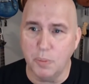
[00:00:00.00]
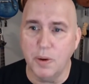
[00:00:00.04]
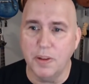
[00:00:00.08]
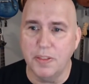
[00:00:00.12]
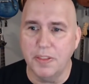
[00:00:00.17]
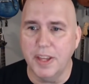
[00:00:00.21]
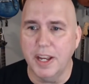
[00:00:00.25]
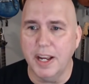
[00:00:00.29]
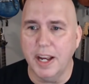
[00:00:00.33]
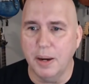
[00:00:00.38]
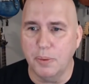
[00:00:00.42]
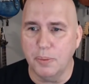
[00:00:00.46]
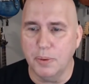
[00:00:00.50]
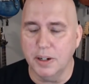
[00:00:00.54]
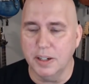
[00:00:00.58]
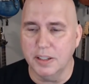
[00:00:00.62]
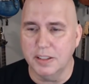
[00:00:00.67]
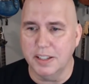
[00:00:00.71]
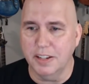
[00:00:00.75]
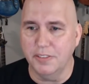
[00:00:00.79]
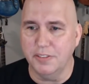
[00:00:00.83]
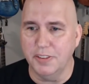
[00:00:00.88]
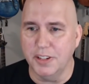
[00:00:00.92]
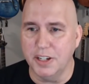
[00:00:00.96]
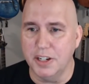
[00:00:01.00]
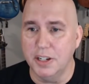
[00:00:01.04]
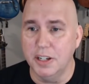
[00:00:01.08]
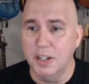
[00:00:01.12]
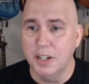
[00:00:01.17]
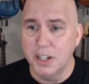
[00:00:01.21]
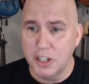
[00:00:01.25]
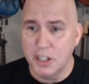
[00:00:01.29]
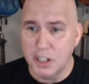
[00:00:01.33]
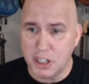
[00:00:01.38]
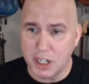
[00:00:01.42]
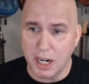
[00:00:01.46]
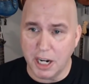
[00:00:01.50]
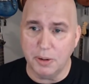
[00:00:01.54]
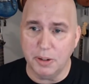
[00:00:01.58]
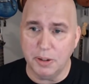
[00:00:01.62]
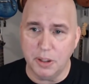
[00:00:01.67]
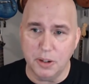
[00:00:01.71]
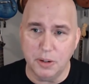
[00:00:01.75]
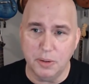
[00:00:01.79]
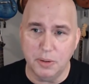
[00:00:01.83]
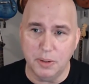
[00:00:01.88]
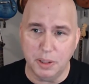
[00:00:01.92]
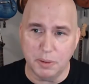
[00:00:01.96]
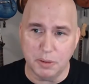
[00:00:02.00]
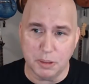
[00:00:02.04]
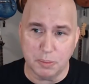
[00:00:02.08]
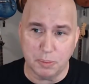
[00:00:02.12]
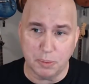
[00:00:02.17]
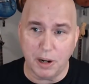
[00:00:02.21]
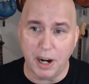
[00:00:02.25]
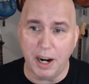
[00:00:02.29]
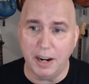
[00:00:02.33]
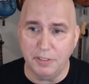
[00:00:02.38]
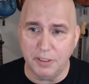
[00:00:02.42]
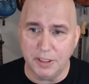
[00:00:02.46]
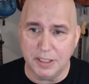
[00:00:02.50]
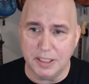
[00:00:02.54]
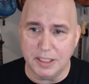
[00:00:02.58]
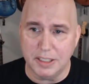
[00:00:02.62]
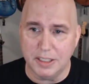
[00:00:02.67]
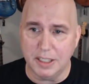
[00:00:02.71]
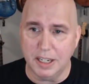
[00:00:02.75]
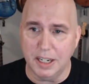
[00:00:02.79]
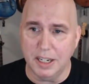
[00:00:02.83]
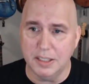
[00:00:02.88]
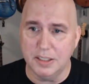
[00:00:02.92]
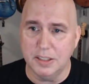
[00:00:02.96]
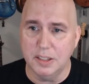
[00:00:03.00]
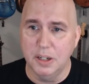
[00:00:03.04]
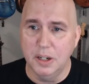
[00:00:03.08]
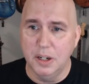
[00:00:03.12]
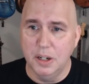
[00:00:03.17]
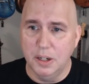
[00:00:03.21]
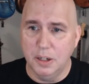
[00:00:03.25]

One thing I want to definitely share with you that was privately discussed